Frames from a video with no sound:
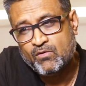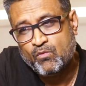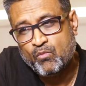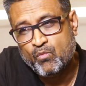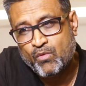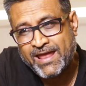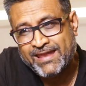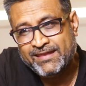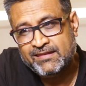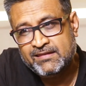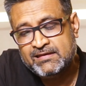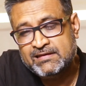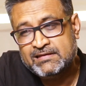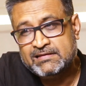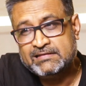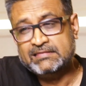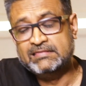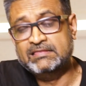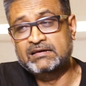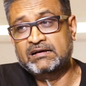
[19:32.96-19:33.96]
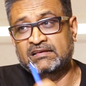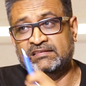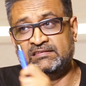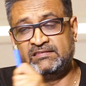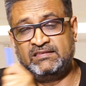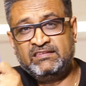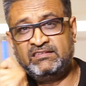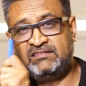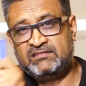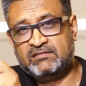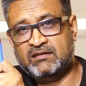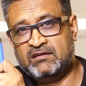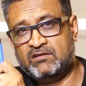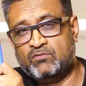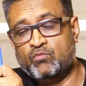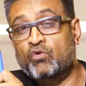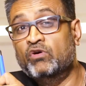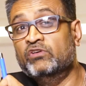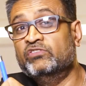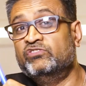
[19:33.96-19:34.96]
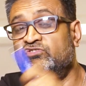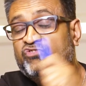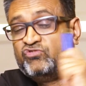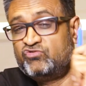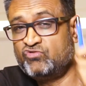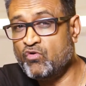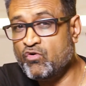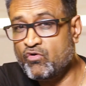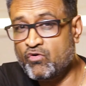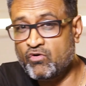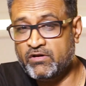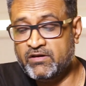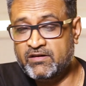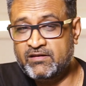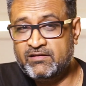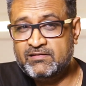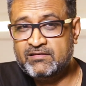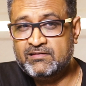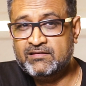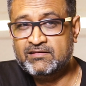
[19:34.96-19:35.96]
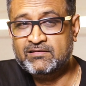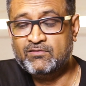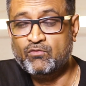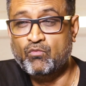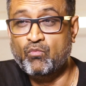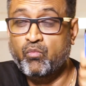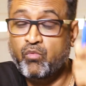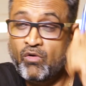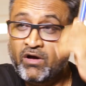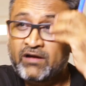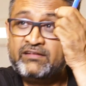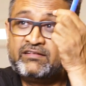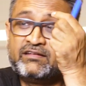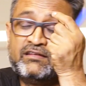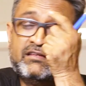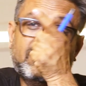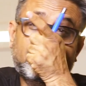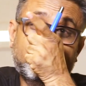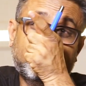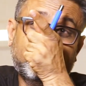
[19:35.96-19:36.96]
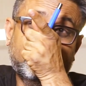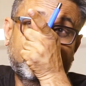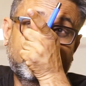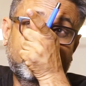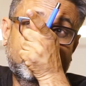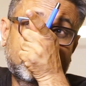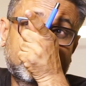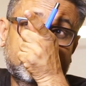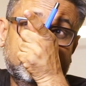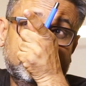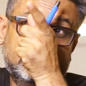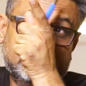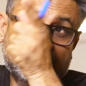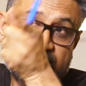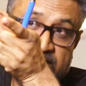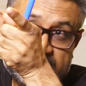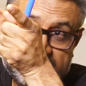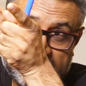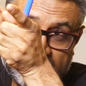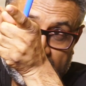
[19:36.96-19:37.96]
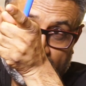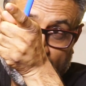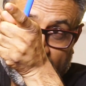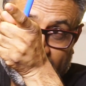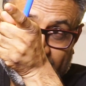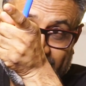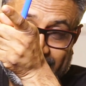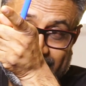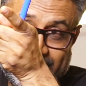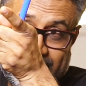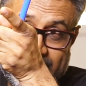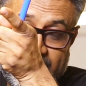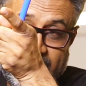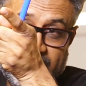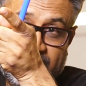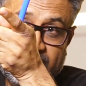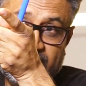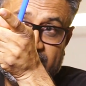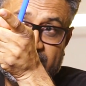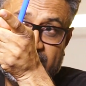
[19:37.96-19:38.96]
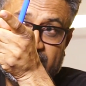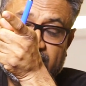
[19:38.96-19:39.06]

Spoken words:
when the assistant was shown what the surgeon was seeing,